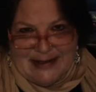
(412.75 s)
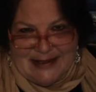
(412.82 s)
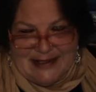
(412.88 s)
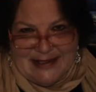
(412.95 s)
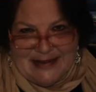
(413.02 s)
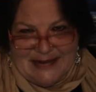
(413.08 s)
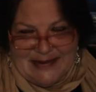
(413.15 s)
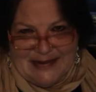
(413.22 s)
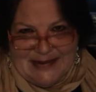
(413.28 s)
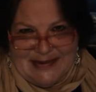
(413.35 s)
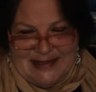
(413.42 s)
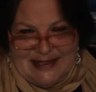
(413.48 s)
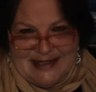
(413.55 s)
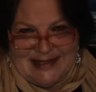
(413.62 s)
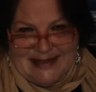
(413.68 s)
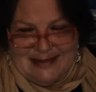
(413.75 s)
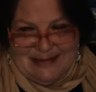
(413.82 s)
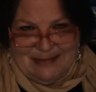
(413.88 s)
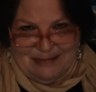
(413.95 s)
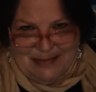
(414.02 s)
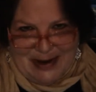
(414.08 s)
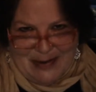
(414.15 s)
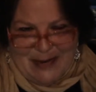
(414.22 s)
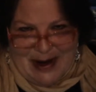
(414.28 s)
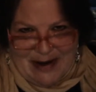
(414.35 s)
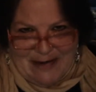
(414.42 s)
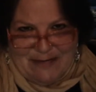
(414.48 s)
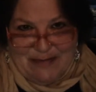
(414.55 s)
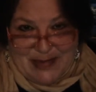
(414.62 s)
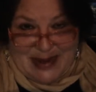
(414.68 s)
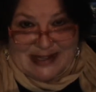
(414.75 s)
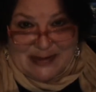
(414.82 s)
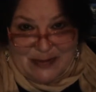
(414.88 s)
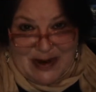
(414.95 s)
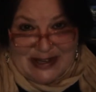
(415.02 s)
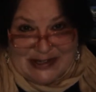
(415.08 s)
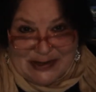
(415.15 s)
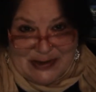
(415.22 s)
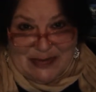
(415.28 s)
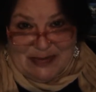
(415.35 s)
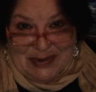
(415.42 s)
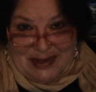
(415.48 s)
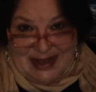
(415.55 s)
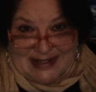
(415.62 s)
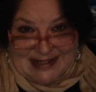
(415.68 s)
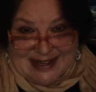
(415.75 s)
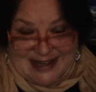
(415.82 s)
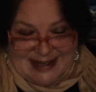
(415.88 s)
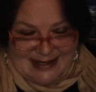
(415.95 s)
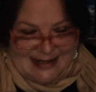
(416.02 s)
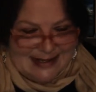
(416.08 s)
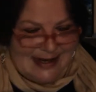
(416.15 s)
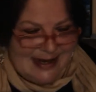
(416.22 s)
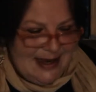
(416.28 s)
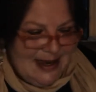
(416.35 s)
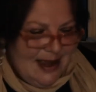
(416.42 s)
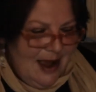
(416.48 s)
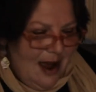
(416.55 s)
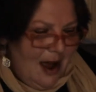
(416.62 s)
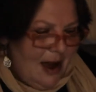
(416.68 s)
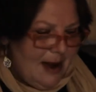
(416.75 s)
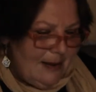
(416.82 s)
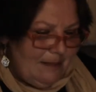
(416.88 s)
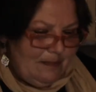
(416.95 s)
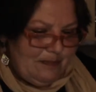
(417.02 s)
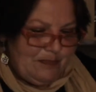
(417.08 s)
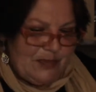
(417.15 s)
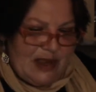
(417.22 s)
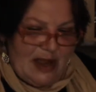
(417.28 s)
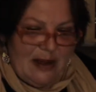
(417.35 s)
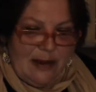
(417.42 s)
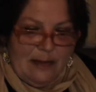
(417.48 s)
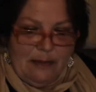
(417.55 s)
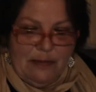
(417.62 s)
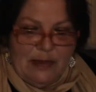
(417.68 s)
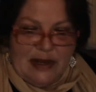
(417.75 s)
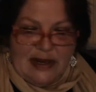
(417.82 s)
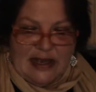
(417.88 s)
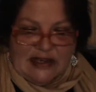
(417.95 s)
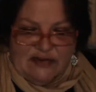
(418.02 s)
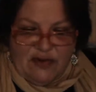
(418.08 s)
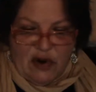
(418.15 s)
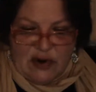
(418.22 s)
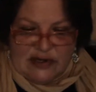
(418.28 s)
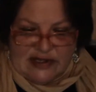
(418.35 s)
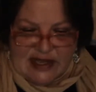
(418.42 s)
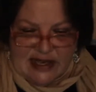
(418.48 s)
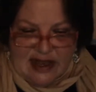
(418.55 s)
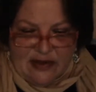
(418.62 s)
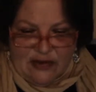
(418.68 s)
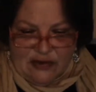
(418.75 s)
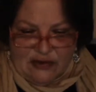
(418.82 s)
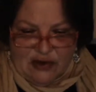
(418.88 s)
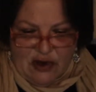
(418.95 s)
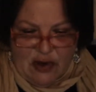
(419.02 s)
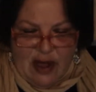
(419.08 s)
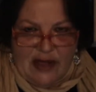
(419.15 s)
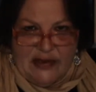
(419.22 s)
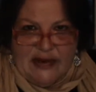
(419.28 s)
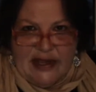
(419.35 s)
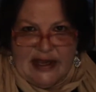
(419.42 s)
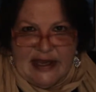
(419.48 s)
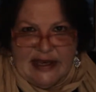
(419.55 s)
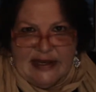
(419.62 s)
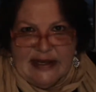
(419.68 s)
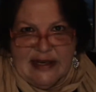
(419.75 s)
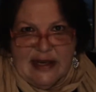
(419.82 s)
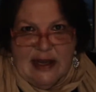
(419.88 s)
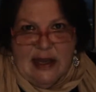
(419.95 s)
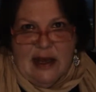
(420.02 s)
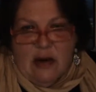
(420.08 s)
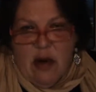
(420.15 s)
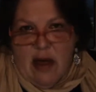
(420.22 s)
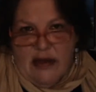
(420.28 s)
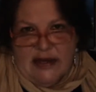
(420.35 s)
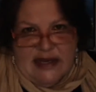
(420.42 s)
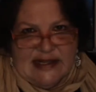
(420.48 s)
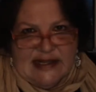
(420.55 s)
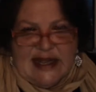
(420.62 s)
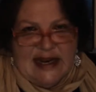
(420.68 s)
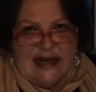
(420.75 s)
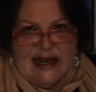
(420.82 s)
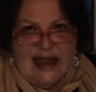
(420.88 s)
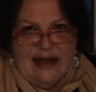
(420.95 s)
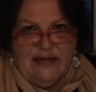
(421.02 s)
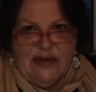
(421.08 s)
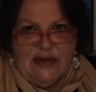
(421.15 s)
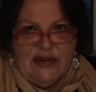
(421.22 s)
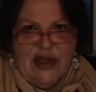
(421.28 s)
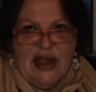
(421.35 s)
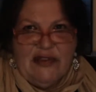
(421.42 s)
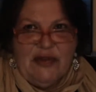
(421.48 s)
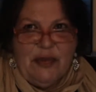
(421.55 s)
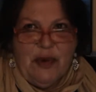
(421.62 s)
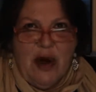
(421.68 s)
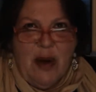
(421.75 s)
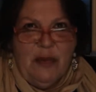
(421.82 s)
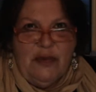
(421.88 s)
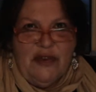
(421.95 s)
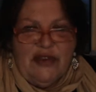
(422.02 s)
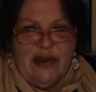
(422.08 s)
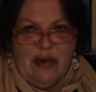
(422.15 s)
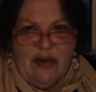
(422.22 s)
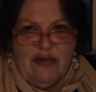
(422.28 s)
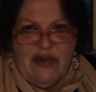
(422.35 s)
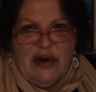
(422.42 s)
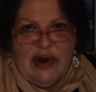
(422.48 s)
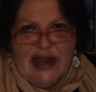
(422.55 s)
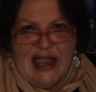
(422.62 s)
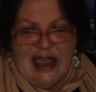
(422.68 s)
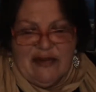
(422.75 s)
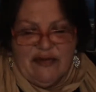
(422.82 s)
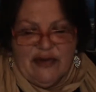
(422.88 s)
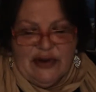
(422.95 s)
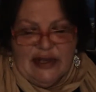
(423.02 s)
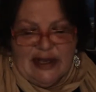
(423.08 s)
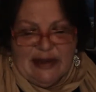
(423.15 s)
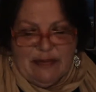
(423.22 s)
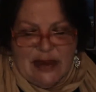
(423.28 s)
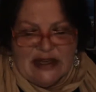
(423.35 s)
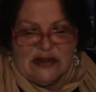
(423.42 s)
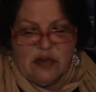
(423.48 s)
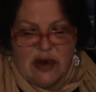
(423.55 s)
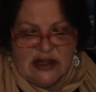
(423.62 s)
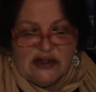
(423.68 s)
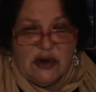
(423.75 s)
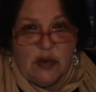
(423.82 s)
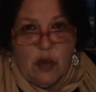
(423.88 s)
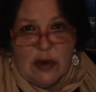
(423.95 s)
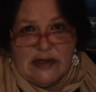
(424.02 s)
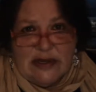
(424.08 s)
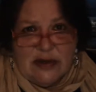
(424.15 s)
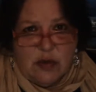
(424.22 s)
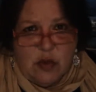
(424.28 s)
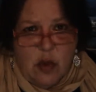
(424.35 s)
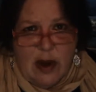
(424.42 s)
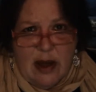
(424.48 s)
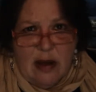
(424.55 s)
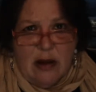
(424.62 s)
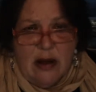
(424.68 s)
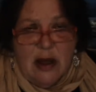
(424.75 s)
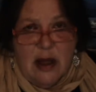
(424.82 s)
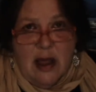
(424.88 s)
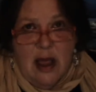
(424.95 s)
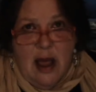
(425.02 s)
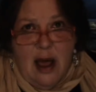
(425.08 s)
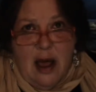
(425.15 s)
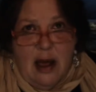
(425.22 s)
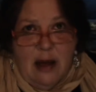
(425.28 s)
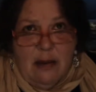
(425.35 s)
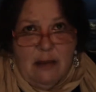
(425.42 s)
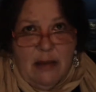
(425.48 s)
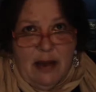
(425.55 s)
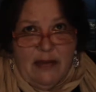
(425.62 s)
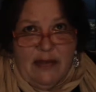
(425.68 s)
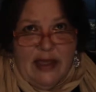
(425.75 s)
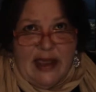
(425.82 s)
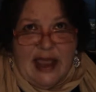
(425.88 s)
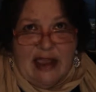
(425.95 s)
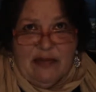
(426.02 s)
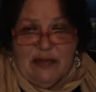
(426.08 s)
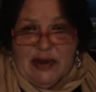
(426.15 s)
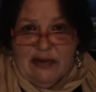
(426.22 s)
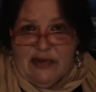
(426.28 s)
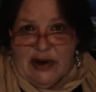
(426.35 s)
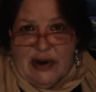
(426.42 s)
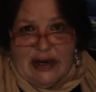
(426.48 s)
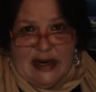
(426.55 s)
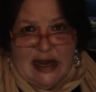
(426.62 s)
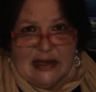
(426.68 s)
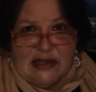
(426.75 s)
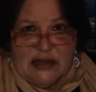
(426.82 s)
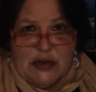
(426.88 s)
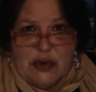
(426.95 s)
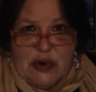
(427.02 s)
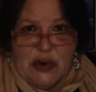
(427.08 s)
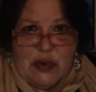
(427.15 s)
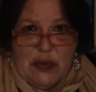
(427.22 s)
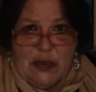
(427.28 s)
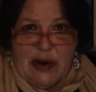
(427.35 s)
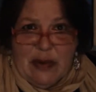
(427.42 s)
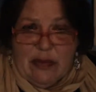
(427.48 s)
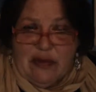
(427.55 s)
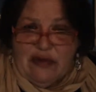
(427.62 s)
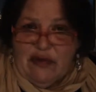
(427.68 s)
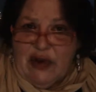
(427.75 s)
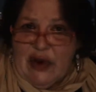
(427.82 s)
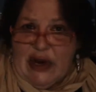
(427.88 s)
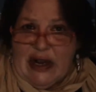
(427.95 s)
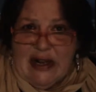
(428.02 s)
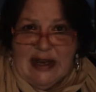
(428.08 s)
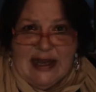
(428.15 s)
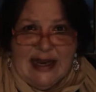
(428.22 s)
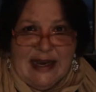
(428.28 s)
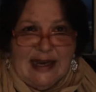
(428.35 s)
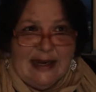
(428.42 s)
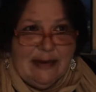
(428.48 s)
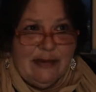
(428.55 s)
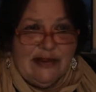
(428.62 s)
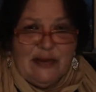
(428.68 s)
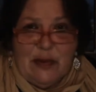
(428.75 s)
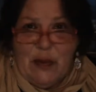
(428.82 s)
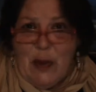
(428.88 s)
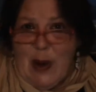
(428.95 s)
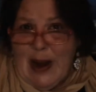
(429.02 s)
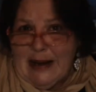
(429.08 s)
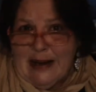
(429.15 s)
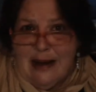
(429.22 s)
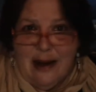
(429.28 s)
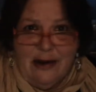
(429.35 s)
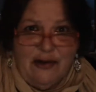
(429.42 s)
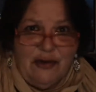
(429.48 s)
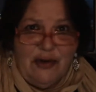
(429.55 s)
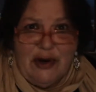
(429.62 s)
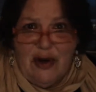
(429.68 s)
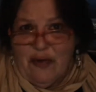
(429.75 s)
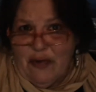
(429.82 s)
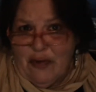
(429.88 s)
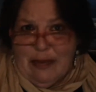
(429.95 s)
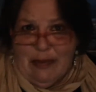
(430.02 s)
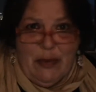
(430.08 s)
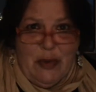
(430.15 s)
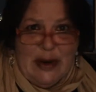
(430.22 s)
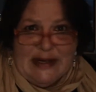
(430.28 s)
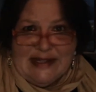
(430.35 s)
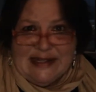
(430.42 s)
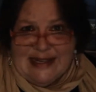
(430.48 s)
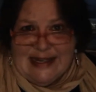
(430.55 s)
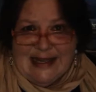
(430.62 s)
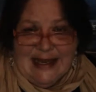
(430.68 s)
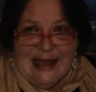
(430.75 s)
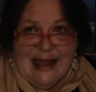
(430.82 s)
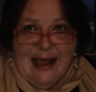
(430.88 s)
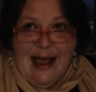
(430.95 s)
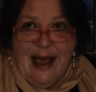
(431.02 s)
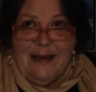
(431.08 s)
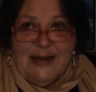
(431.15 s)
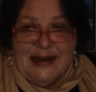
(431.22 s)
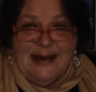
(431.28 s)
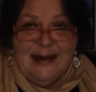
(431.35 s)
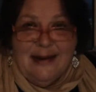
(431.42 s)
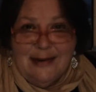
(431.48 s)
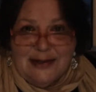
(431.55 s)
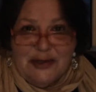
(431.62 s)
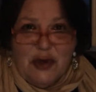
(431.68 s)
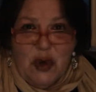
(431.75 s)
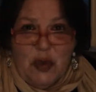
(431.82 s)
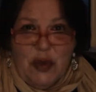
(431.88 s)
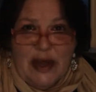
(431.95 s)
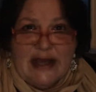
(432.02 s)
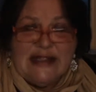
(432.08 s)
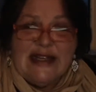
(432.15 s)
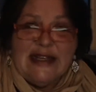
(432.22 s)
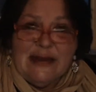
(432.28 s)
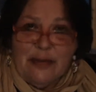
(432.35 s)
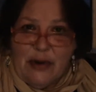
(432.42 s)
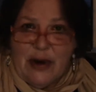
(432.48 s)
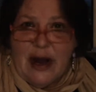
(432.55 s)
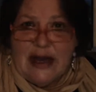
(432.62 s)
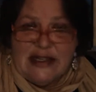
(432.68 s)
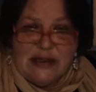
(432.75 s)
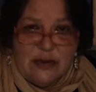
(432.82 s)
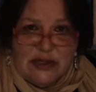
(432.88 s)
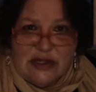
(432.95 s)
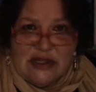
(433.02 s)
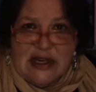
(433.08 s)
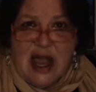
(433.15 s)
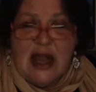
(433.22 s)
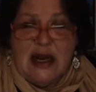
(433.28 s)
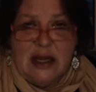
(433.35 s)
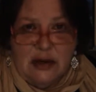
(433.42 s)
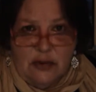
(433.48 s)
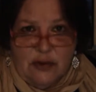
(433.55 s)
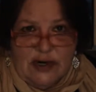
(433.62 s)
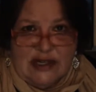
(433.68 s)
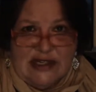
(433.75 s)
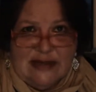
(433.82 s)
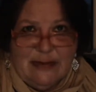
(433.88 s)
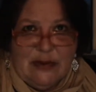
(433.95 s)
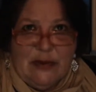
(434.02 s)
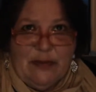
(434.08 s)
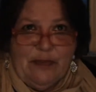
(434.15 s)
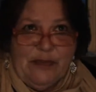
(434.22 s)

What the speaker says: So just be aware of Best Western plus Inns. But as far as the others go, Holiday Inn, Quality didn't have those kinds of problems, and they were very cat friendly. Best Western was as well. They gave me a very nice room. It was very clean. It was in wine country over in Boise. It was a cool place, and the price was not unreasonable.